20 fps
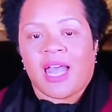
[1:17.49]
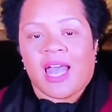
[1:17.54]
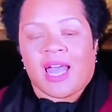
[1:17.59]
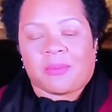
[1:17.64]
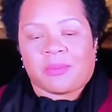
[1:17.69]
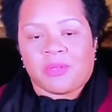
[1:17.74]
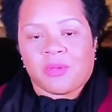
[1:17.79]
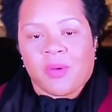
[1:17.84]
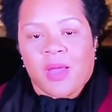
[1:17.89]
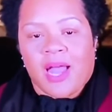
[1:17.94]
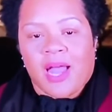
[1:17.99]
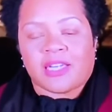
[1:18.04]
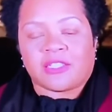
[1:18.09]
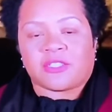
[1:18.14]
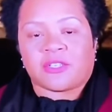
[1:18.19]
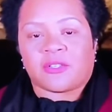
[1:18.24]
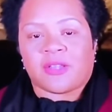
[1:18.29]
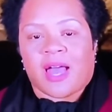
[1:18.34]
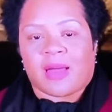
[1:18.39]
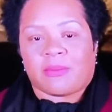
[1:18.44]
and when you
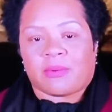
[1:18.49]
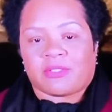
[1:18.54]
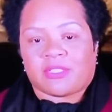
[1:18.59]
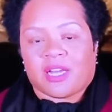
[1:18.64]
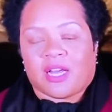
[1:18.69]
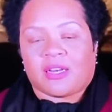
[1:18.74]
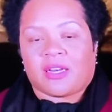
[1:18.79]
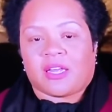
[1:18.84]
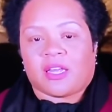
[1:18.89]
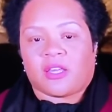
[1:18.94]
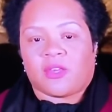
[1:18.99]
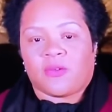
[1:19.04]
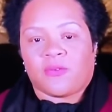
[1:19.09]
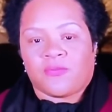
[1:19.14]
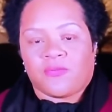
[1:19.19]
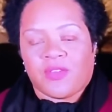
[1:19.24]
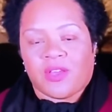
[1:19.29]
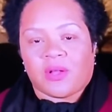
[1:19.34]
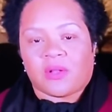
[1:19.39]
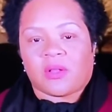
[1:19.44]
enter that rotunda, you
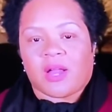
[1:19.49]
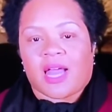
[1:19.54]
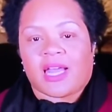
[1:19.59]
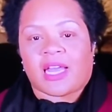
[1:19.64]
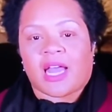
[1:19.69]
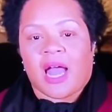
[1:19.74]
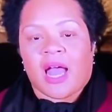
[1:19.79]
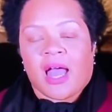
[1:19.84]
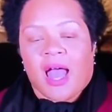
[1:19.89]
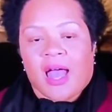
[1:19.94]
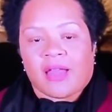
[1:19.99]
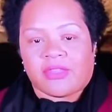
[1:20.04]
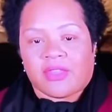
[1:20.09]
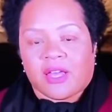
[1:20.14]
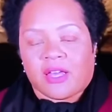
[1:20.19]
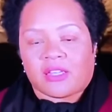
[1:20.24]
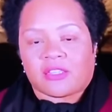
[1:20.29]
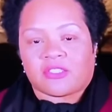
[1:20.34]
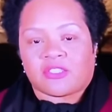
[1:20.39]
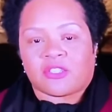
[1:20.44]
feel like
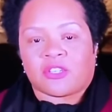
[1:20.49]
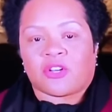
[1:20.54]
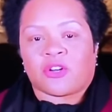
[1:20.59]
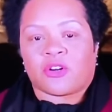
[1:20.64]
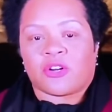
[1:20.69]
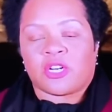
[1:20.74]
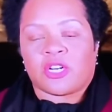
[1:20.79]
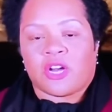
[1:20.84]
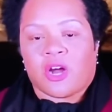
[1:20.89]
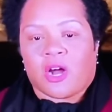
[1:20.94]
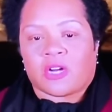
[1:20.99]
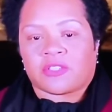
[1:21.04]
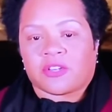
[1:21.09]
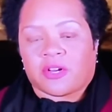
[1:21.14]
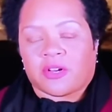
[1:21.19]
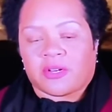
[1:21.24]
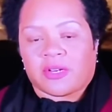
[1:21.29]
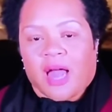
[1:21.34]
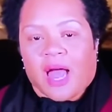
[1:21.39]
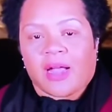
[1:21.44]
the security guards are
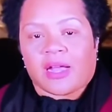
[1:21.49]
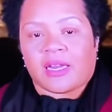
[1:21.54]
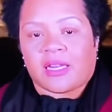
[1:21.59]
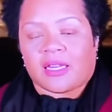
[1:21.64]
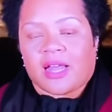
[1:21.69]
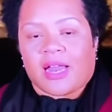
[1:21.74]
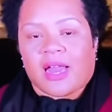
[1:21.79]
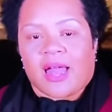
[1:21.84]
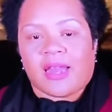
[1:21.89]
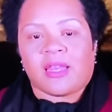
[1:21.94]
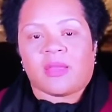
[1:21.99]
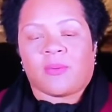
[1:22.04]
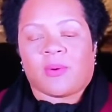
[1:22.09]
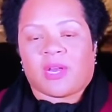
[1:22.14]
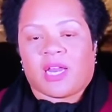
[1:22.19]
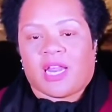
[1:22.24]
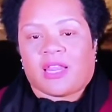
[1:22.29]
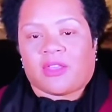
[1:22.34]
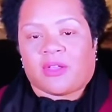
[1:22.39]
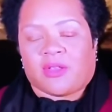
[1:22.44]
not going to let anyone
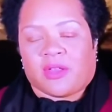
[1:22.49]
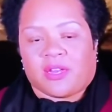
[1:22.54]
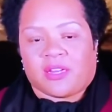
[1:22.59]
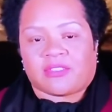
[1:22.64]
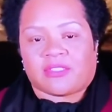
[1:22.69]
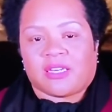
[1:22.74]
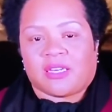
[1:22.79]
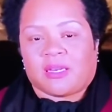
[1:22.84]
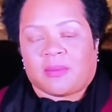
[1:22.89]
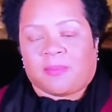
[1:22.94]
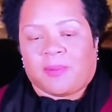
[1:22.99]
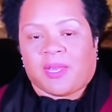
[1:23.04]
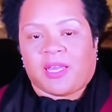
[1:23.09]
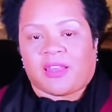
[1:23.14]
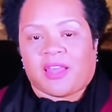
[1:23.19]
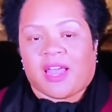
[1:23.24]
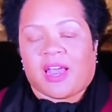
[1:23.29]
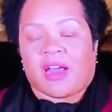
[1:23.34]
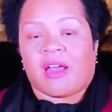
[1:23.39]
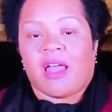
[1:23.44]
in there that doesn't need to be
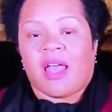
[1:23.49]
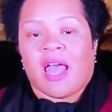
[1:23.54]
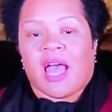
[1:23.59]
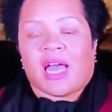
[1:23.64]
there.